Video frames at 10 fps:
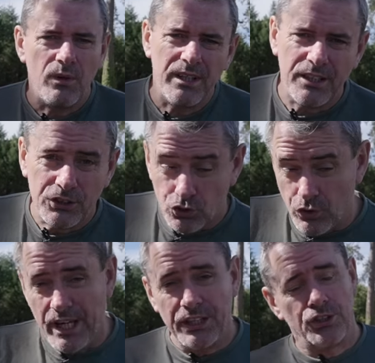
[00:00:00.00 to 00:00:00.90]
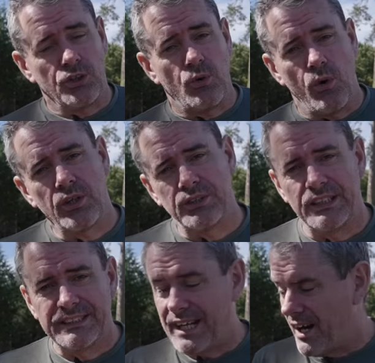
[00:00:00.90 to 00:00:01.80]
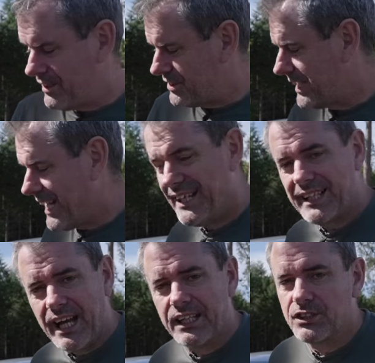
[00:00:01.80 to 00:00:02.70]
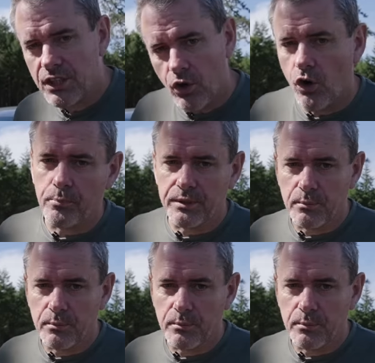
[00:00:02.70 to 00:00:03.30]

one of the stranger quirks in this car is you can't actually open